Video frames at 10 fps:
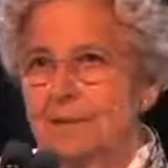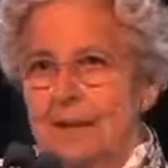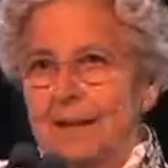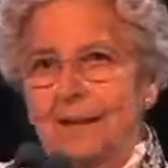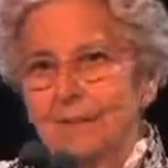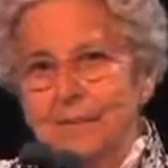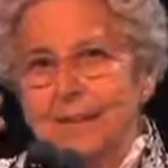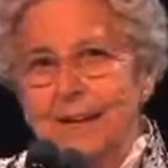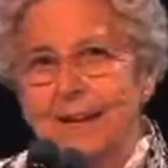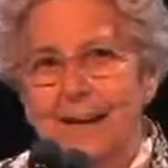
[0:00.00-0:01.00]
cut, do a
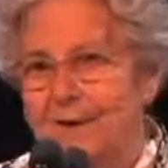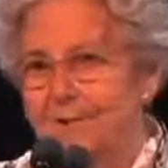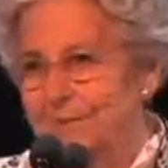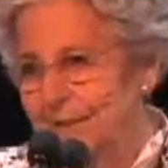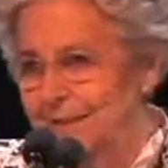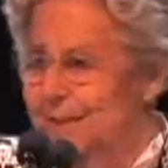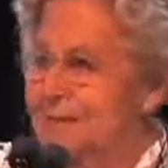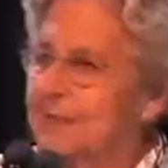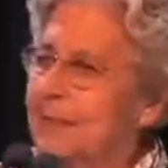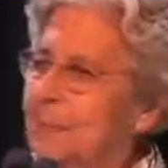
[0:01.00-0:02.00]
cutout for the
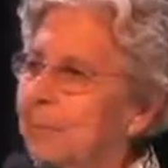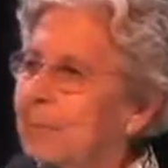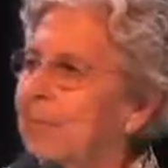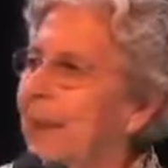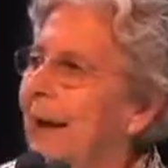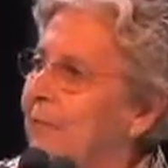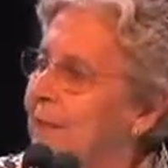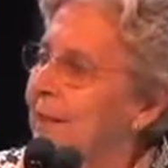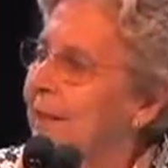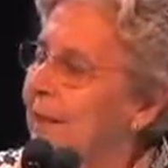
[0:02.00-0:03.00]
separate bathroom.